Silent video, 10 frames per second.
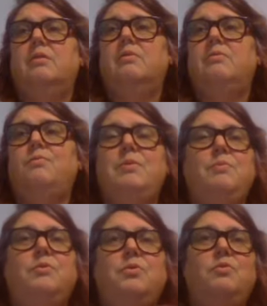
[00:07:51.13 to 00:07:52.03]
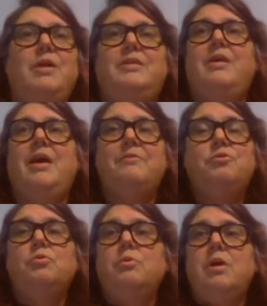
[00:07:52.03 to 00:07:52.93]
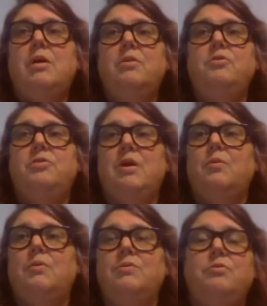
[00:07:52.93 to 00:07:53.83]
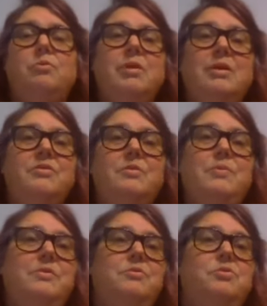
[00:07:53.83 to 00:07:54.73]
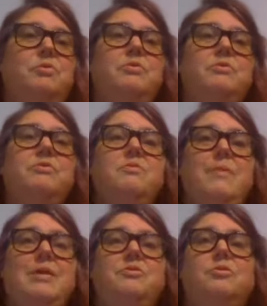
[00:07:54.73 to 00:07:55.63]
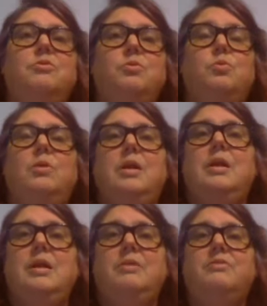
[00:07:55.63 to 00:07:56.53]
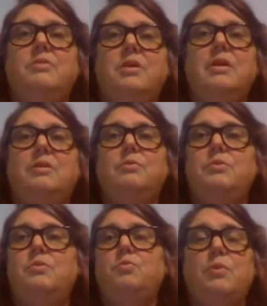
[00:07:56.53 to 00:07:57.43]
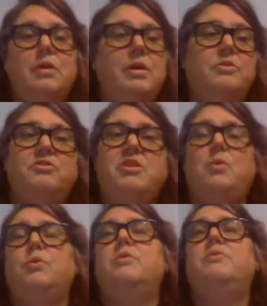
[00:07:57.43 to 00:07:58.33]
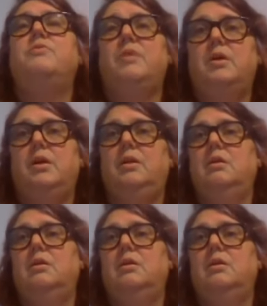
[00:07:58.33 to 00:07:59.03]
Some people don't like to have jewelry on in the shower, and this really isn't a piece of jewelry. This is a magical tool, and it needs to connect with you, so wearing it in the shower is fine.